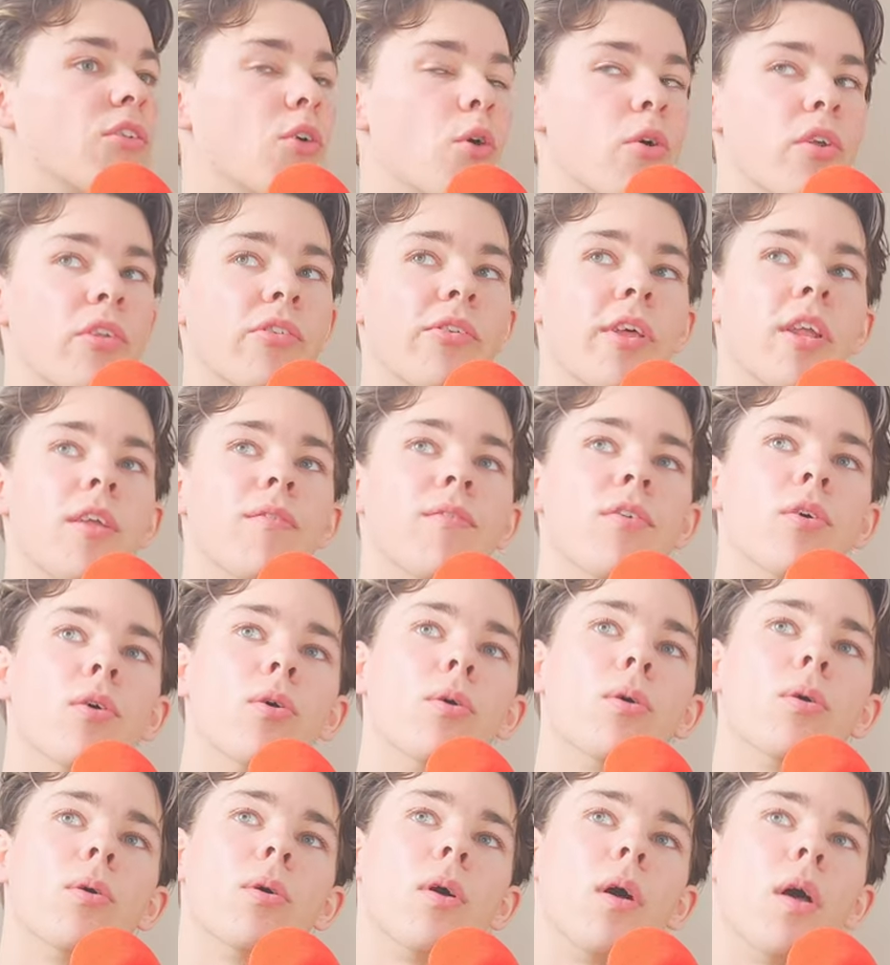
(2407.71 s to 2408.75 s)
mm-hmm. or instead of
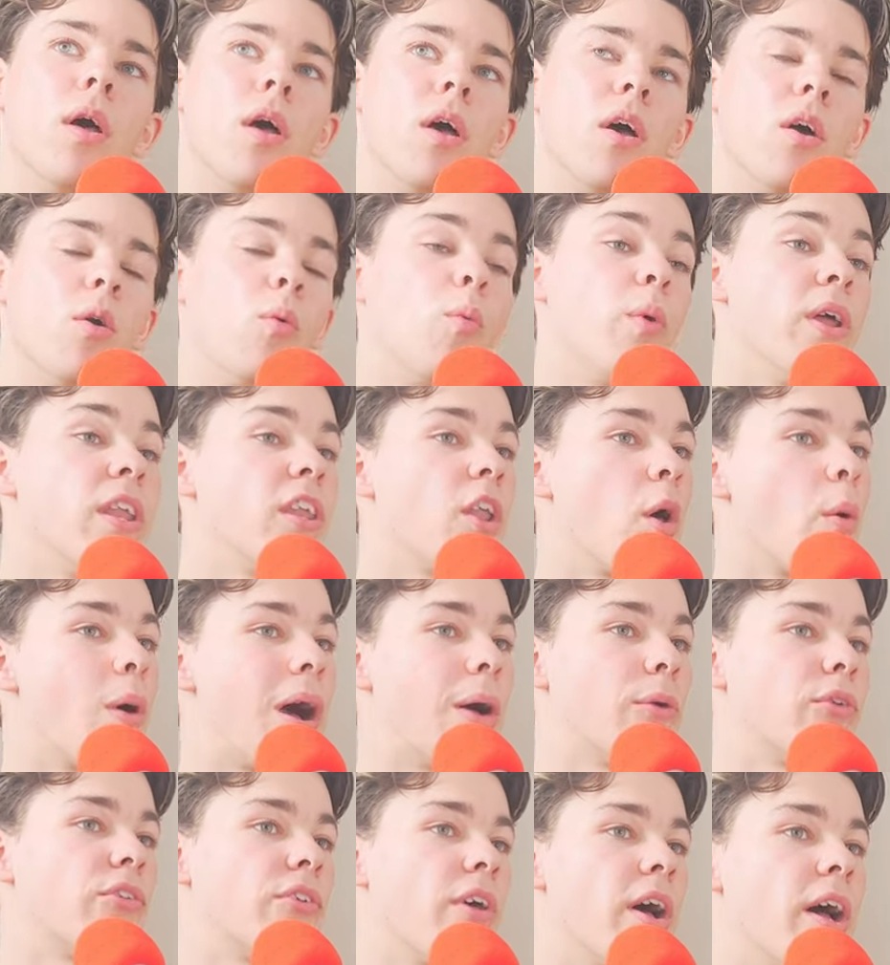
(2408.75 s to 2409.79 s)
your window
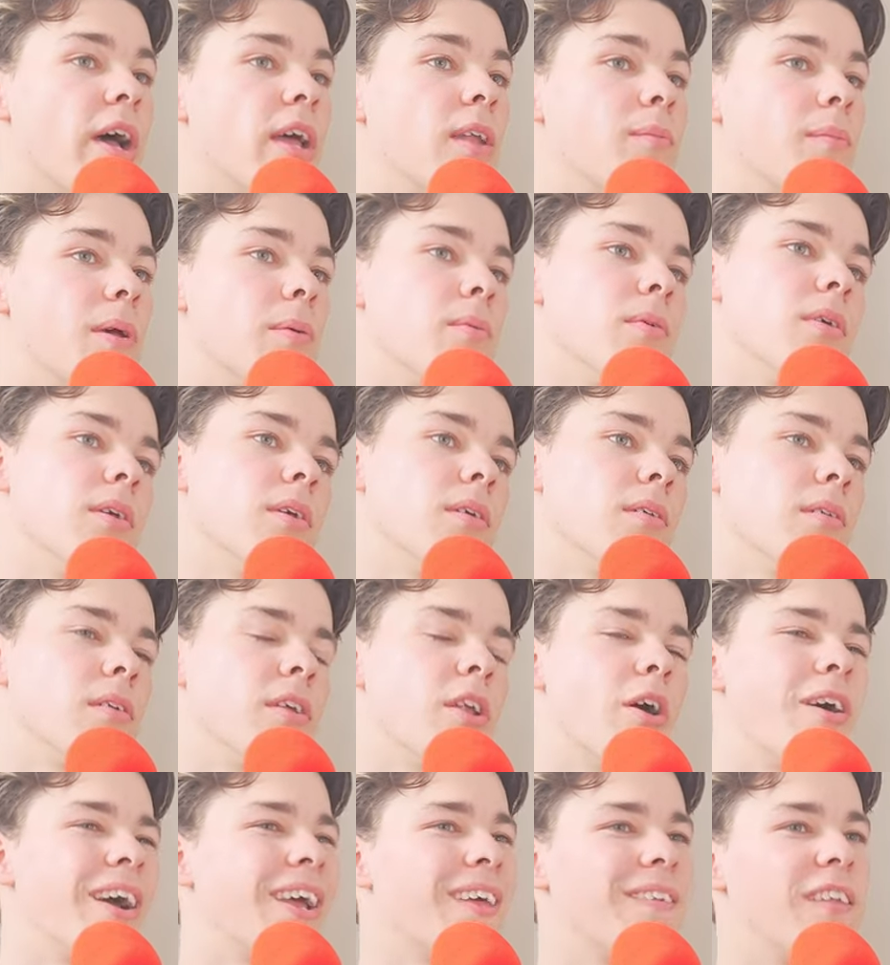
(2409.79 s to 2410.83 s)
outside, maybe, you know,
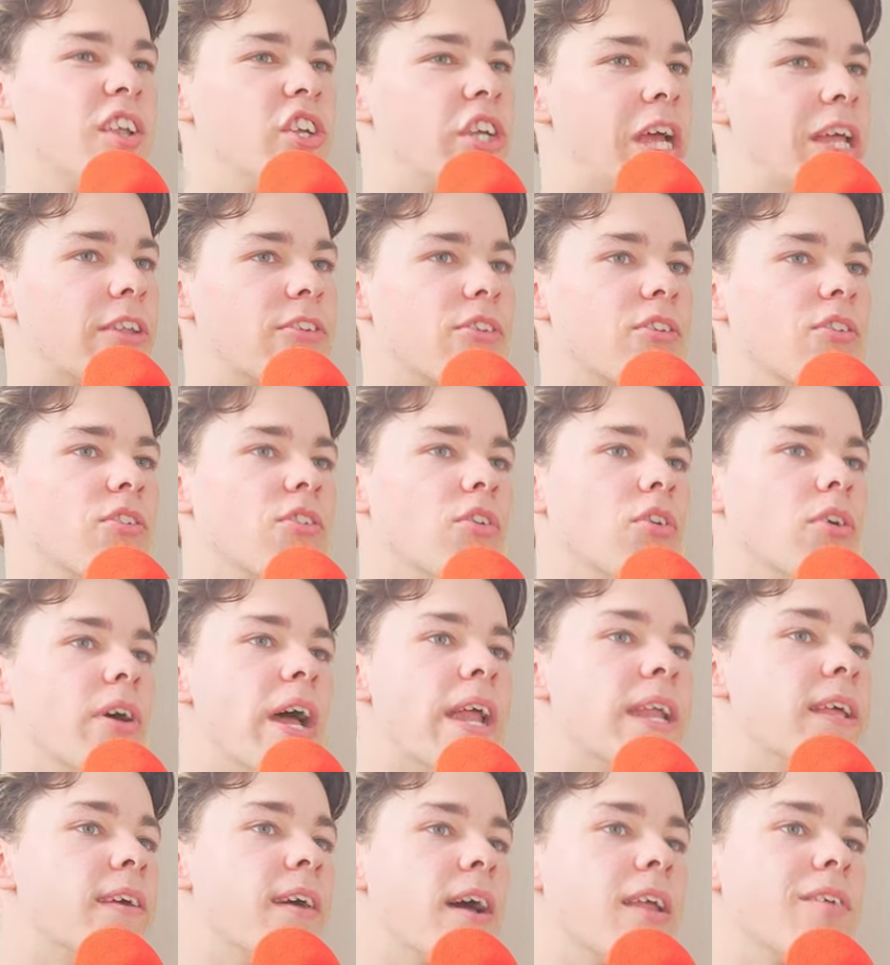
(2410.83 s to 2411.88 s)
like in the Jetsons or
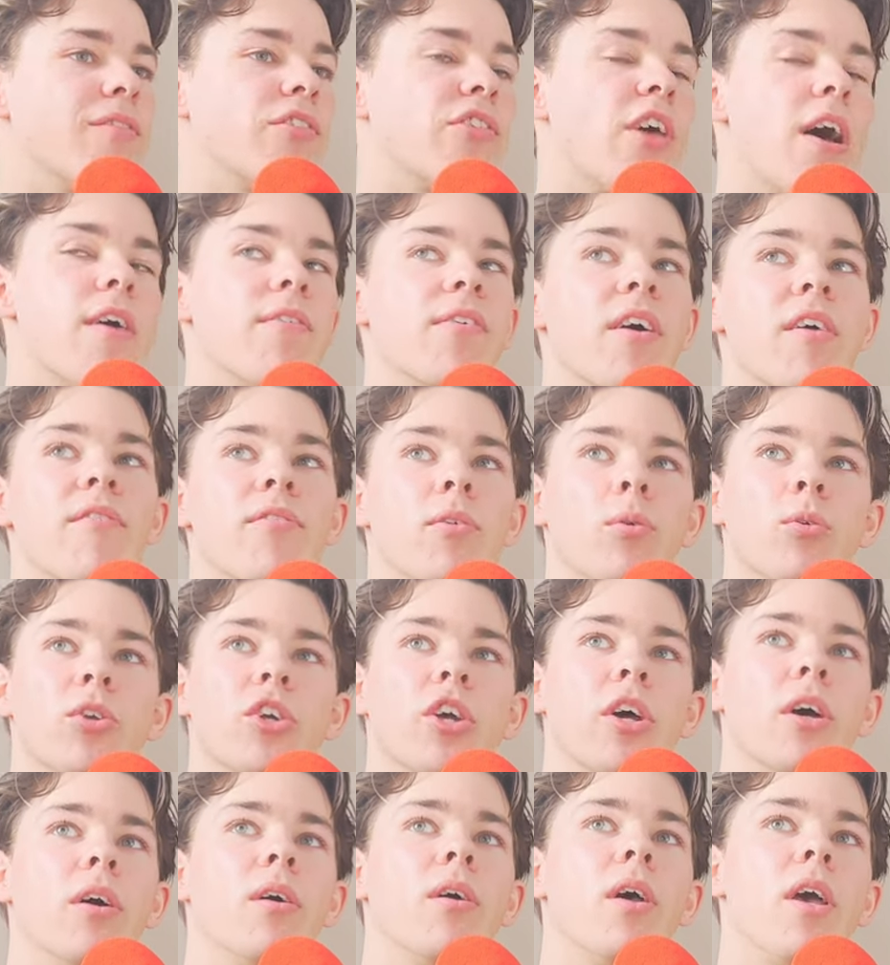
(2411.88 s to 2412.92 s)
any kind of sci-fi
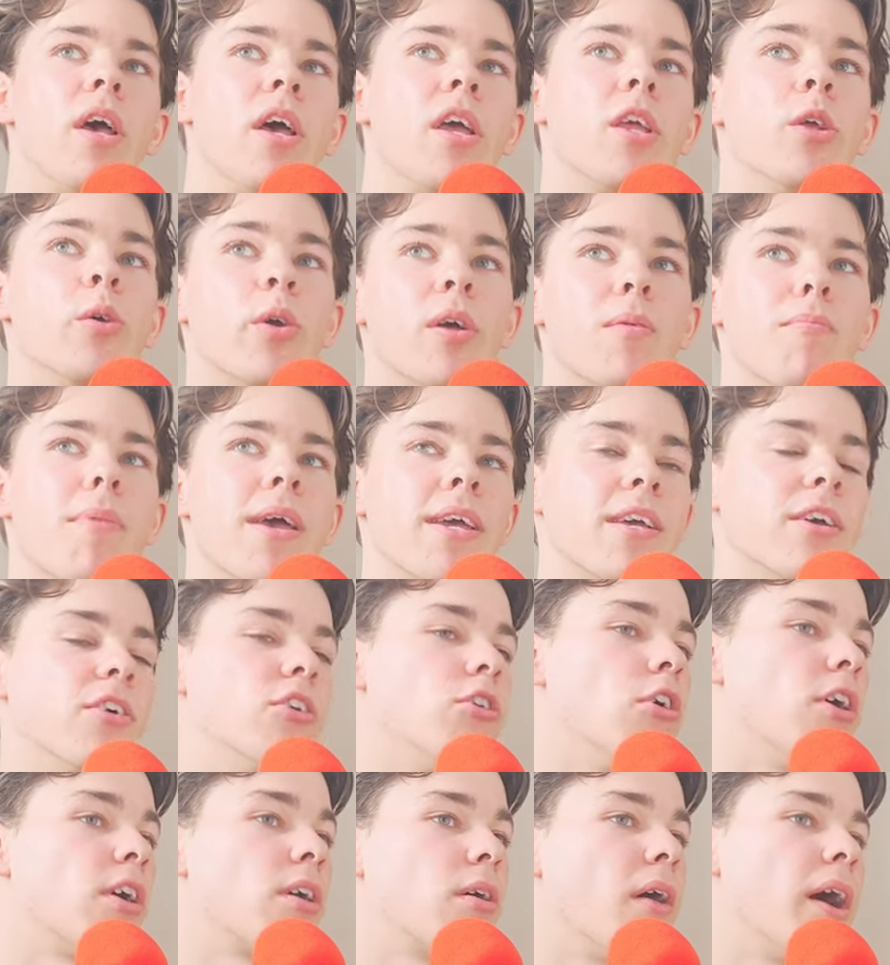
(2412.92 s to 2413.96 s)
future, you can make it
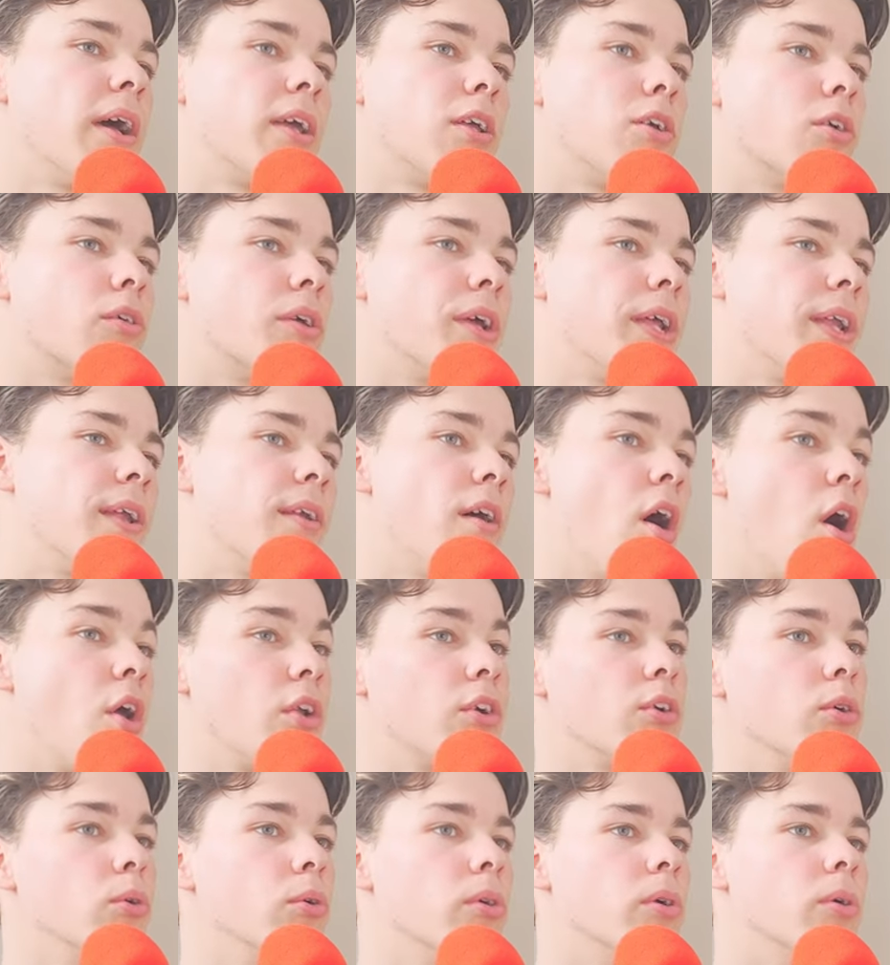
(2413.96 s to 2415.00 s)
look like you're in
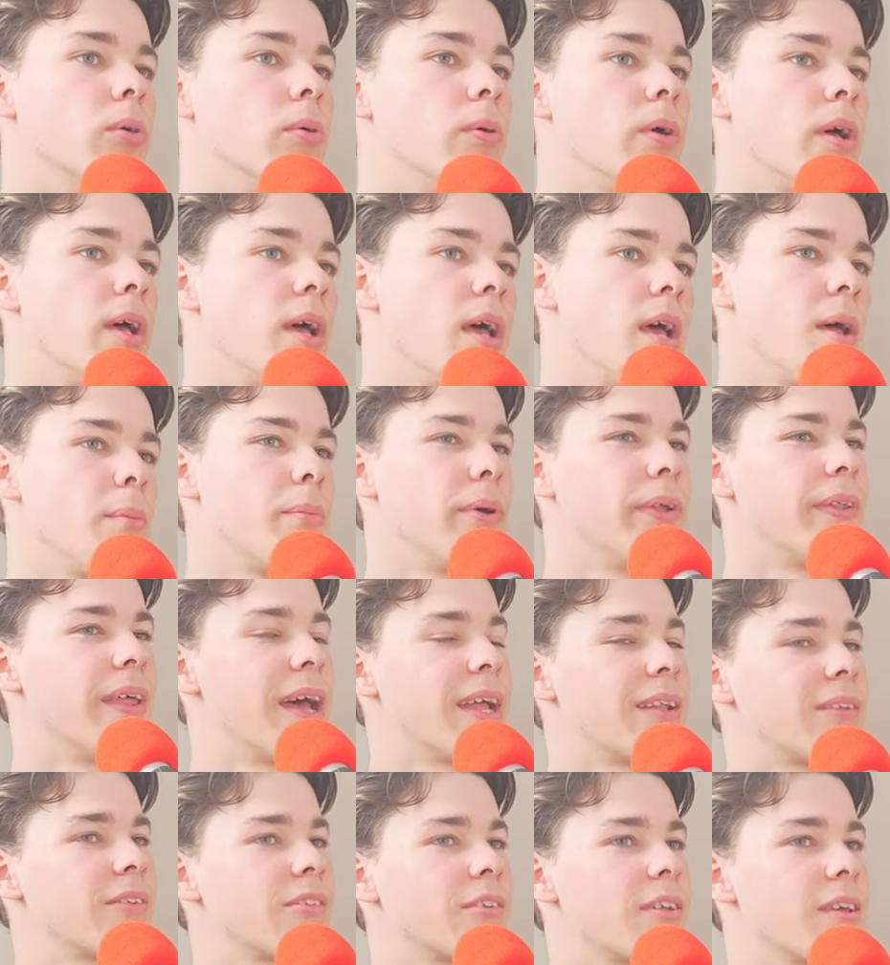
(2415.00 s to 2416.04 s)
Honolulu, mm-hmm. but
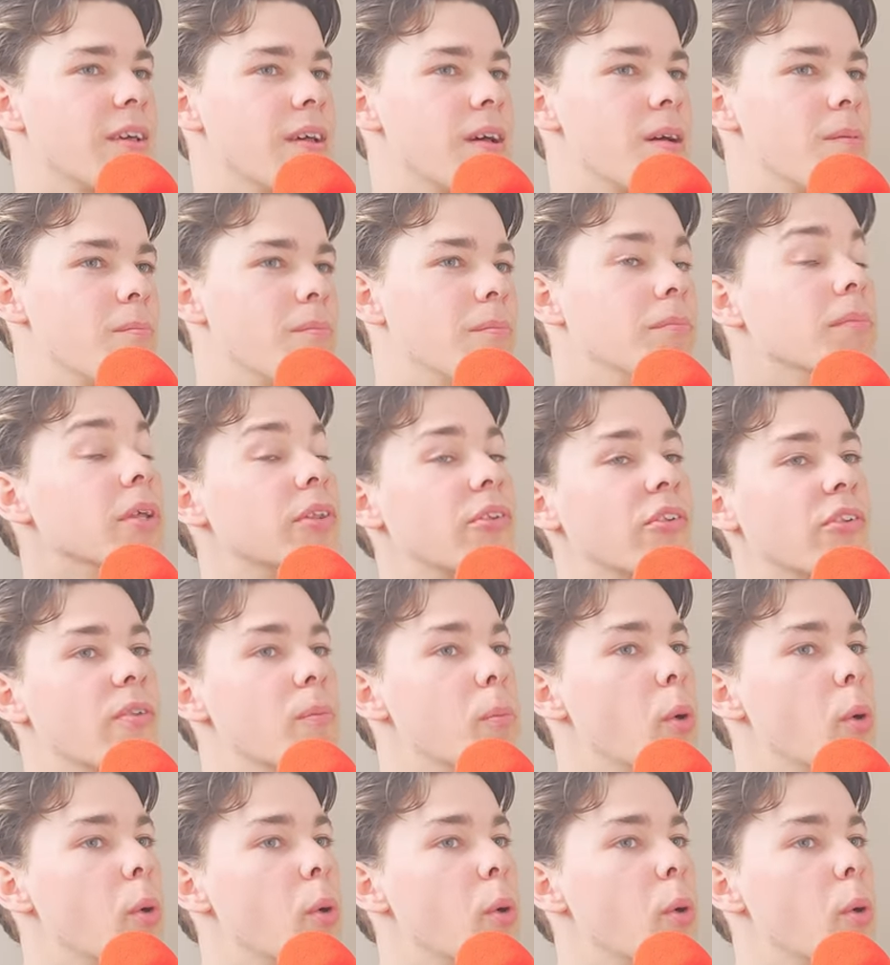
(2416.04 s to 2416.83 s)
that misses the